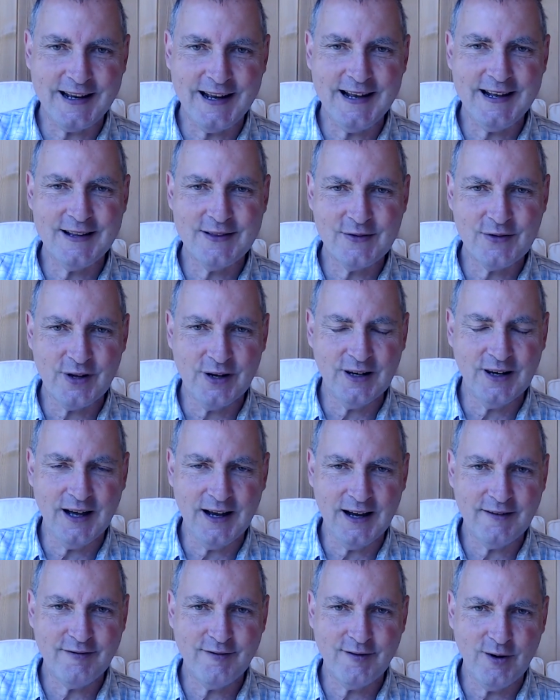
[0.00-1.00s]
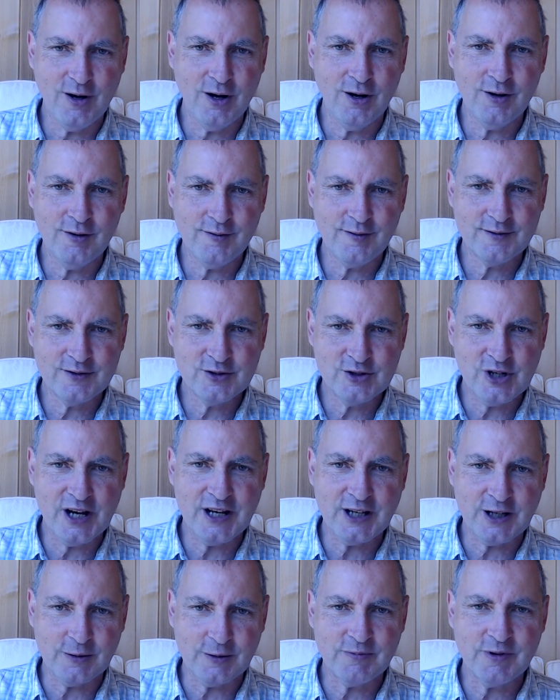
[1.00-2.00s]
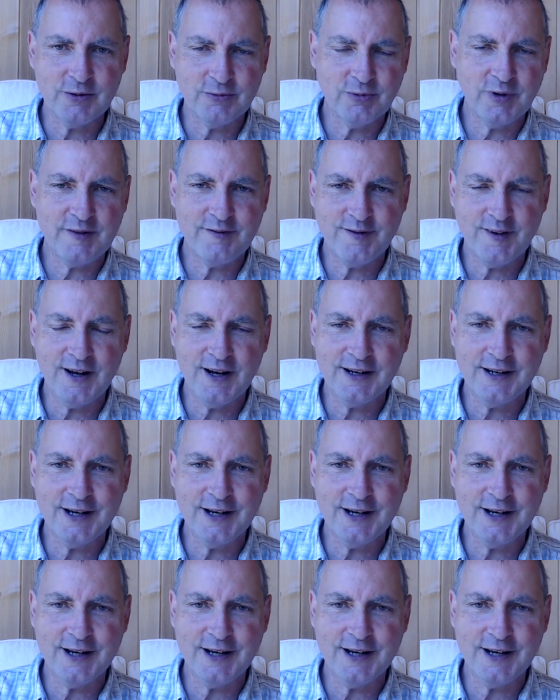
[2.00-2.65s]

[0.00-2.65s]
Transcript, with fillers: in the life of Jacob that we find